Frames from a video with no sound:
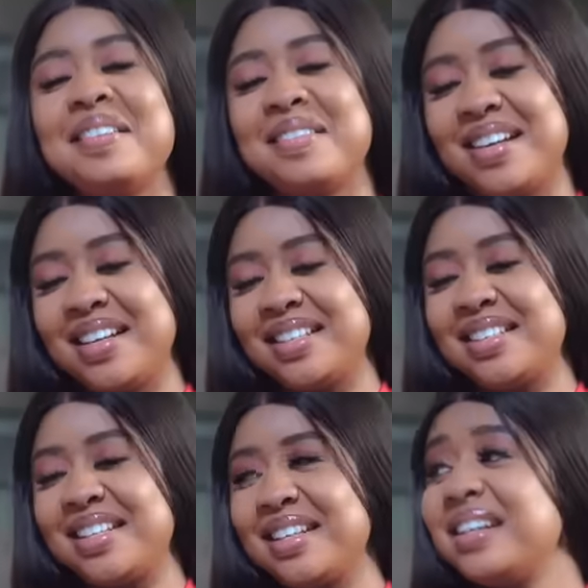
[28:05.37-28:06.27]
All right.
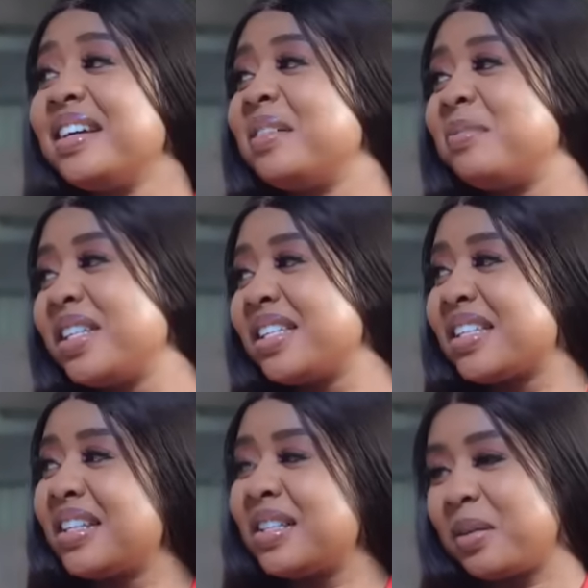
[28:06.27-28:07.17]
Please
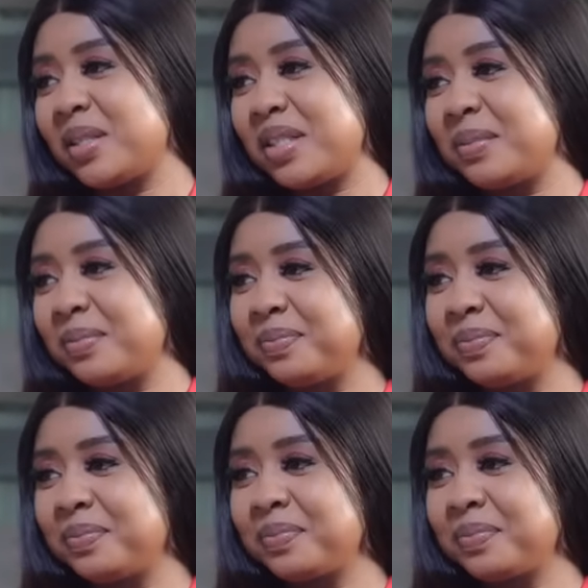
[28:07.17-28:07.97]
get out.